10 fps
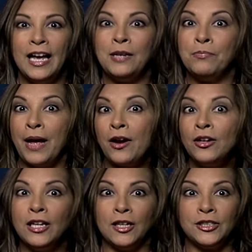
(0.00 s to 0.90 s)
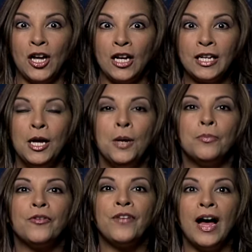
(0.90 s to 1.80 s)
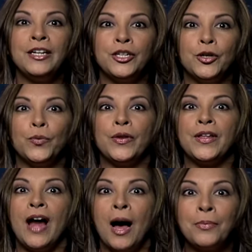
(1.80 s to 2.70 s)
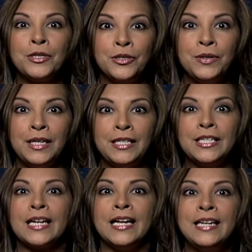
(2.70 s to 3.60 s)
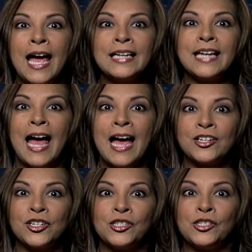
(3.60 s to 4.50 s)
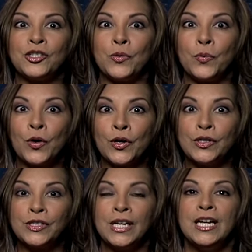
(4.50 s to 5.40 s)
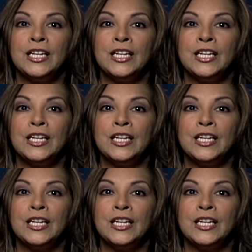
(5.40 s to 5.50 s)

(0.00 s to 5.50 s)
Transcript: and parallel talk provide you with an opportunity to connect actions to words